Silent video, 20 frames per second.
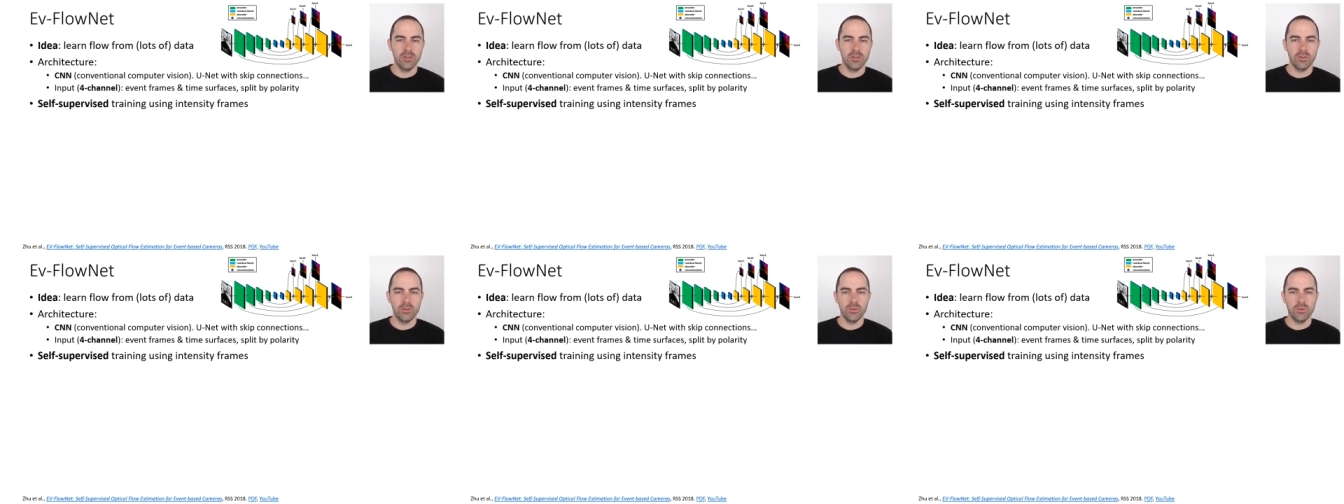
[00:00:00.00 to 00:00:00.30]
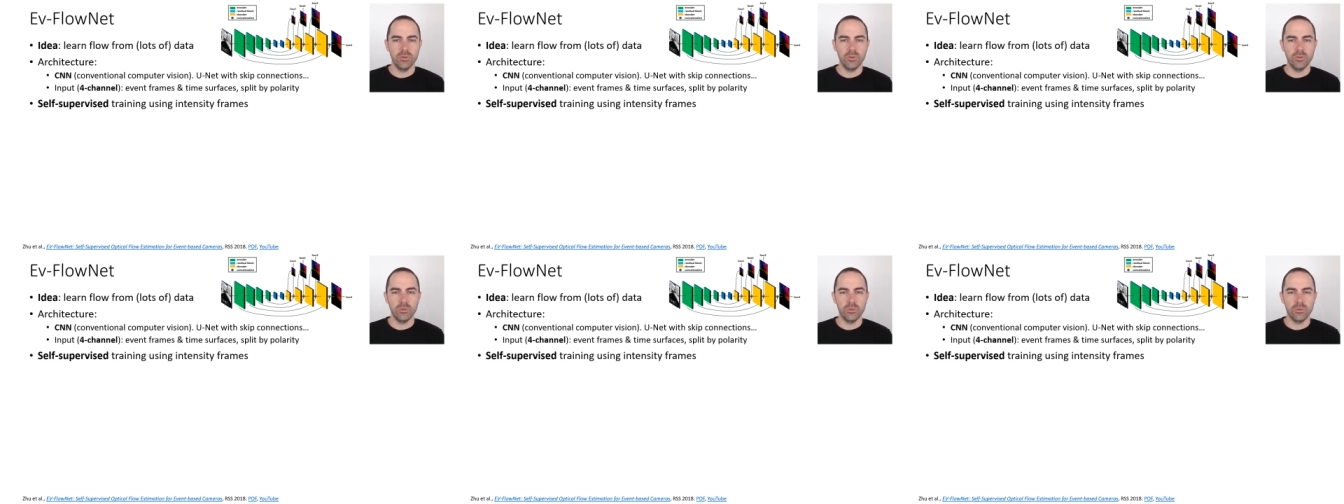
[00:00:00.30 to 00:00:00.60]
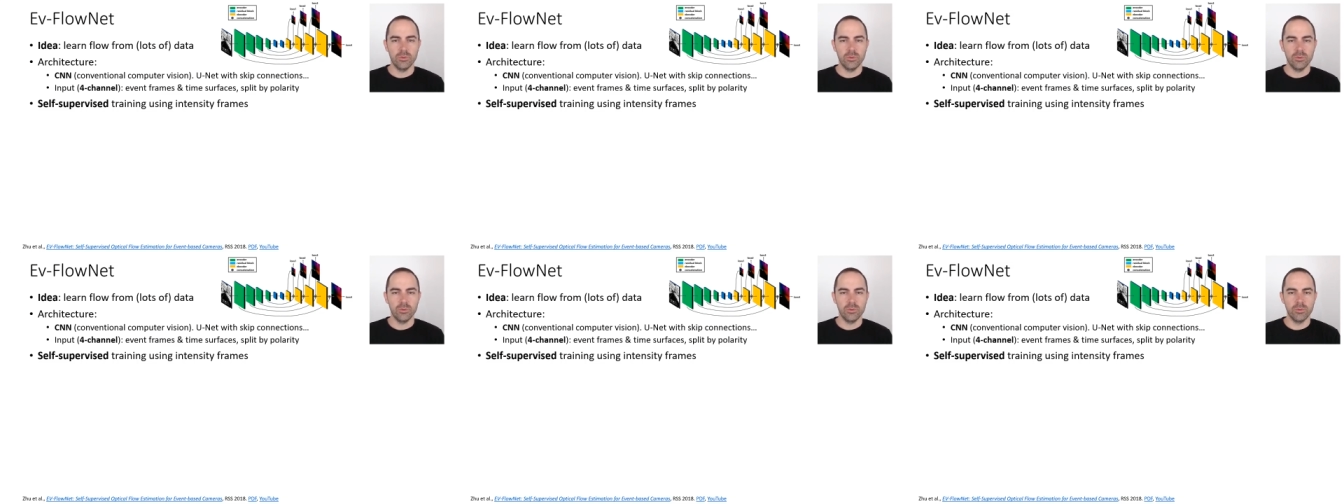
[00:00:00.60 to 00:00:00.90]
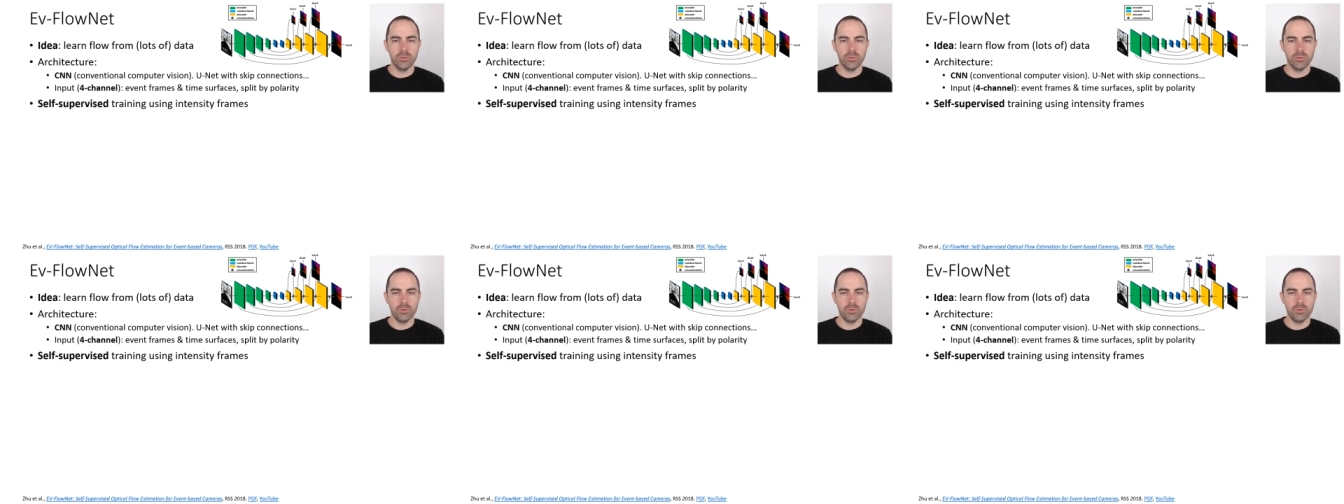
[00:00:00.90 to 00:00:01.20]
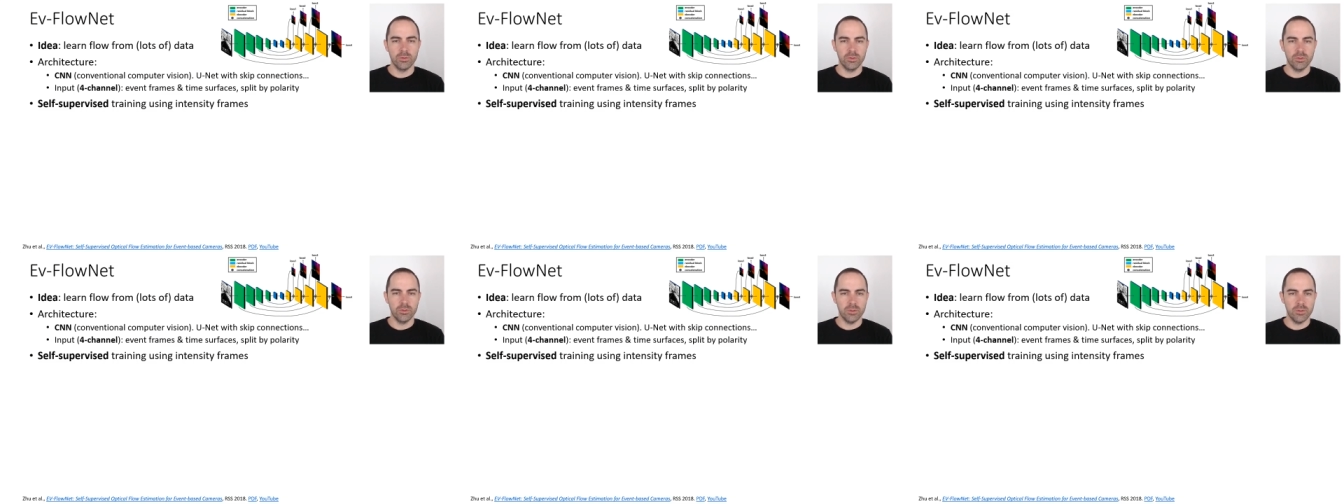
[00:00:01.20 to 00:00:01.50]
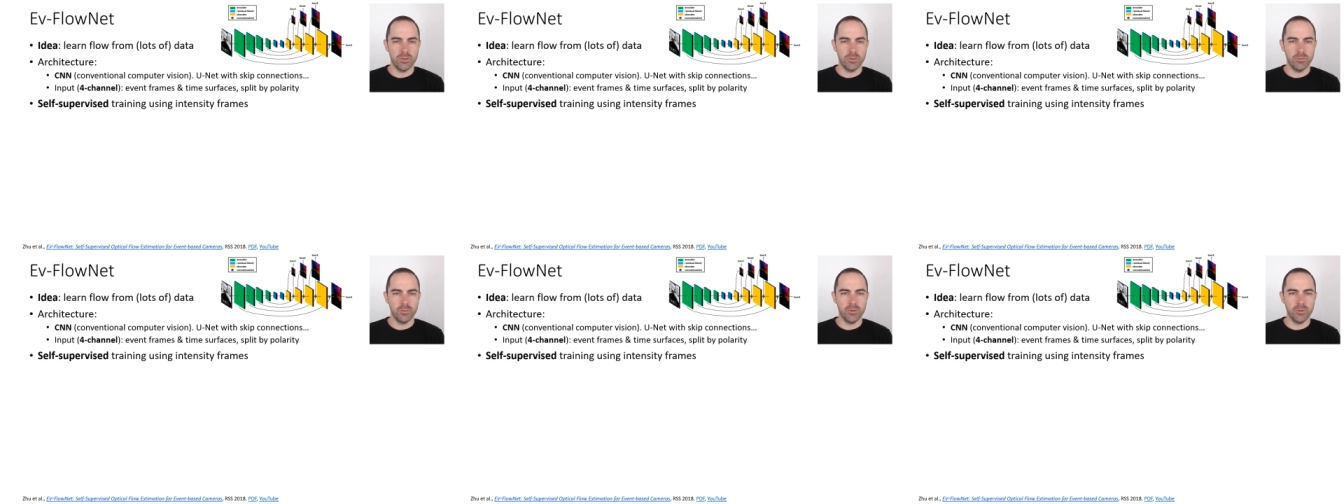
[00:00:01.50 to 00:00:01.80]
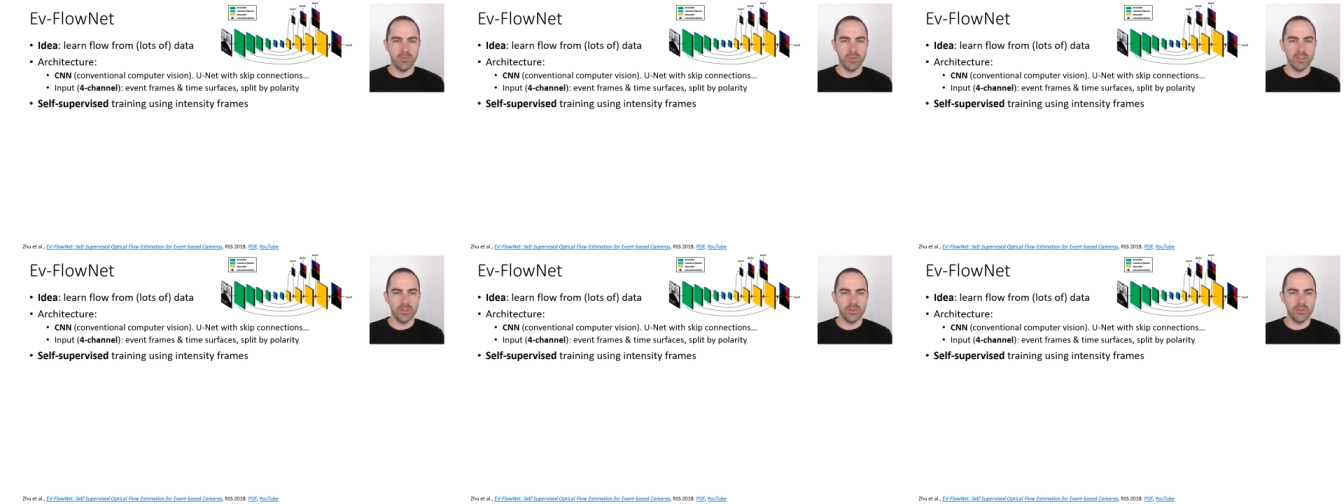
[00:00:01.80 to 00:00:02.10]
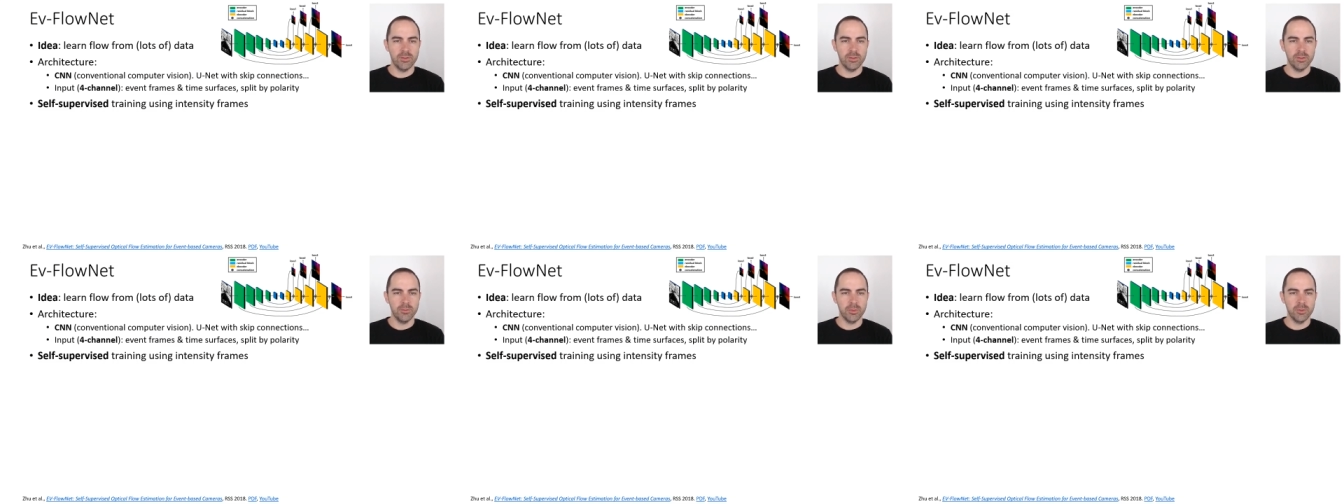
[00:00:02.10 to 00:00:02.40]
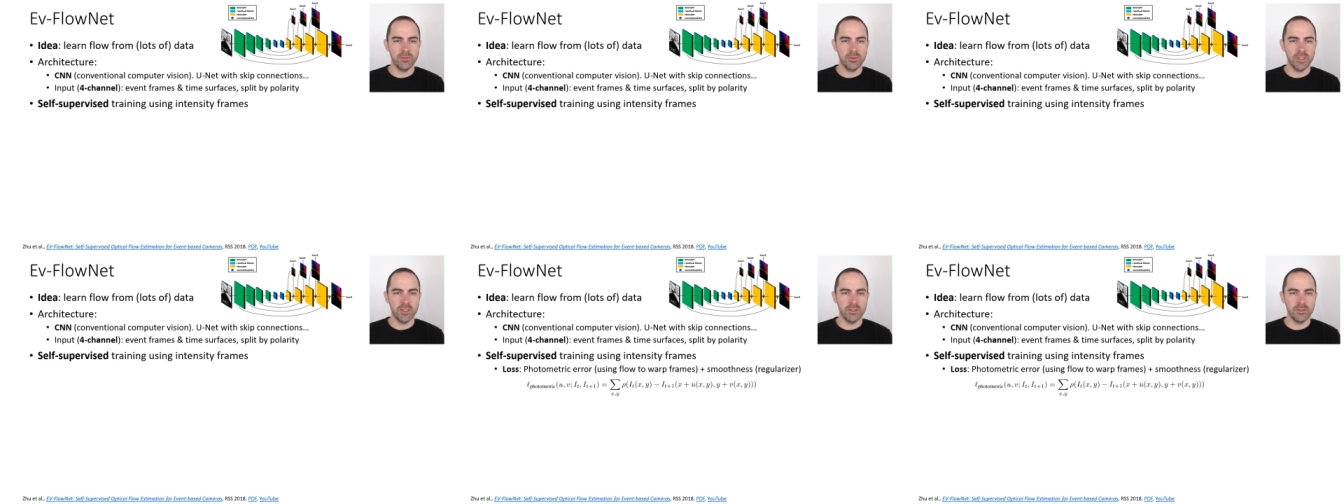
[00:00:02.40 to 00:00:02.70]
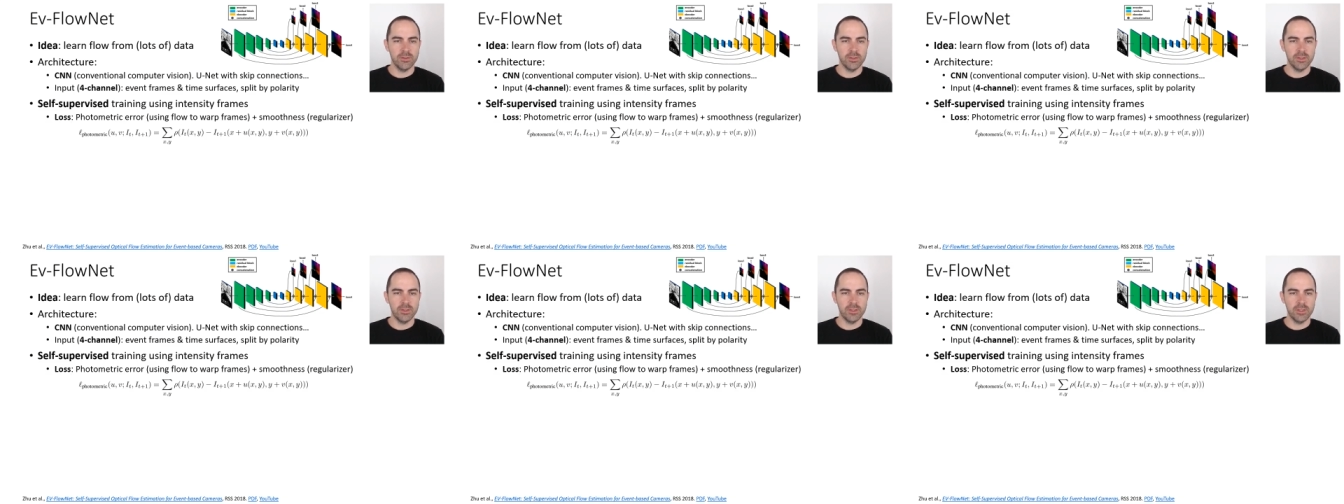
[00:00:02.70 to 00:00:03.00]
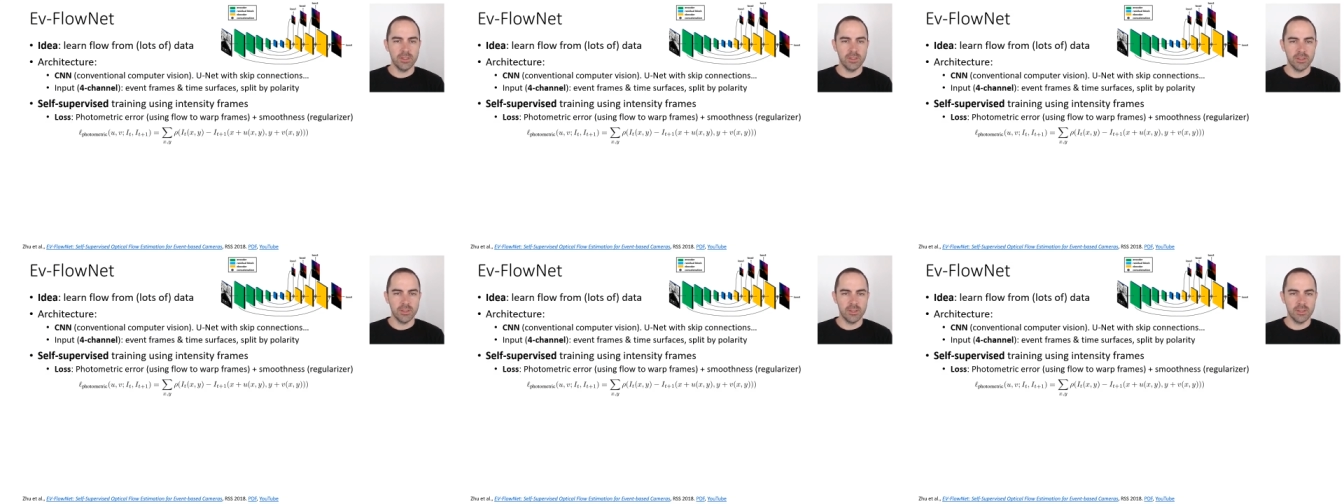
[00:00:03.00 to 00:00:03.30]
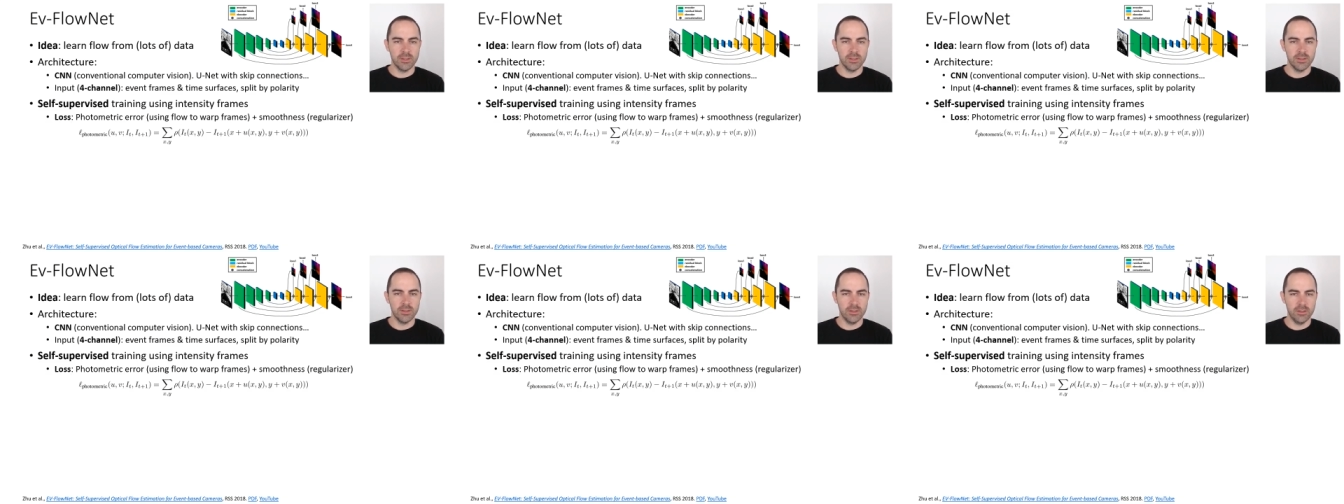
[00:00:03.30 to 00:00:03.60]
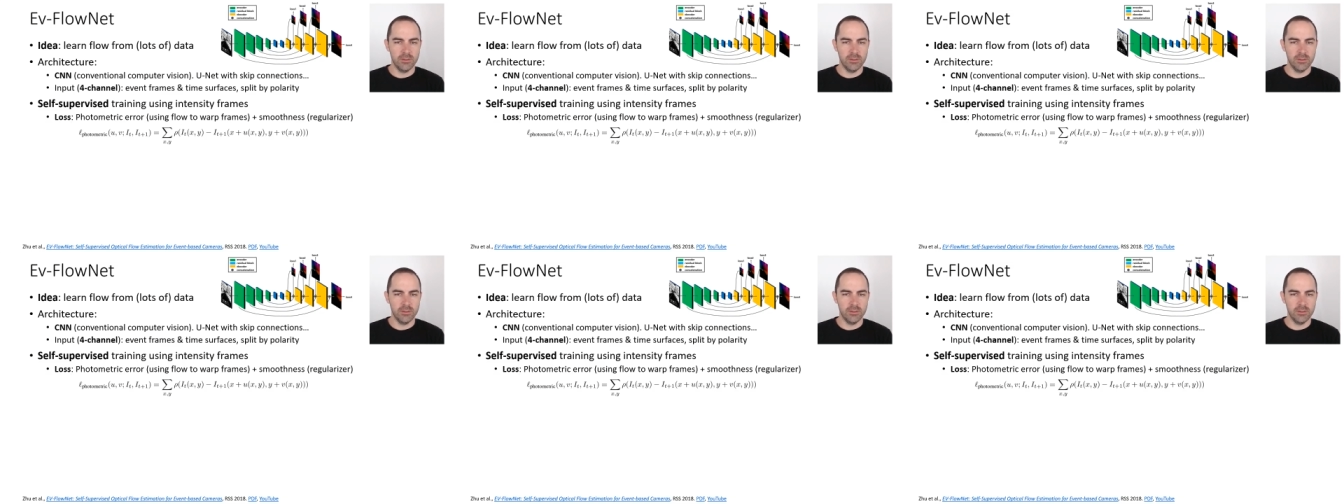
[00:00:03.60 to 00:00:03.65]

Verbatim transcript: to uh, provide a supervisory signal.